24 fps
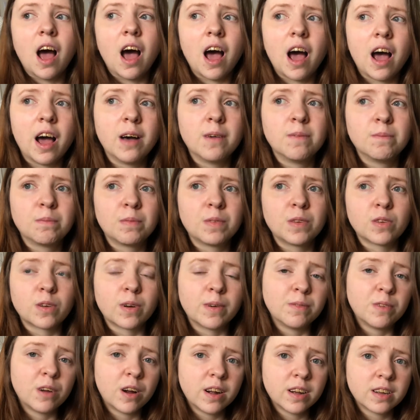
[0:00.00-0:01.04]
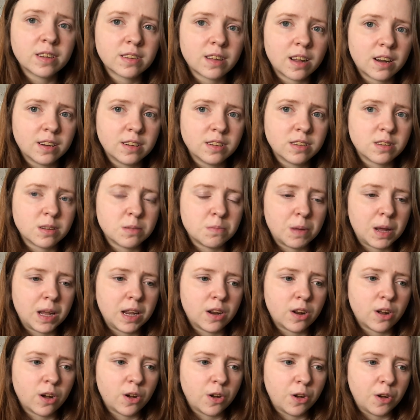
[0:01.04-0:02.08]
So I'm very excited to
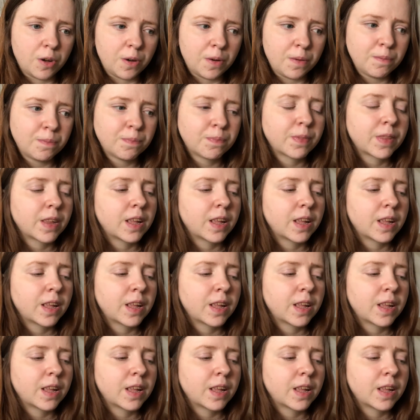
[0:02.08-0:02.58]
meet her.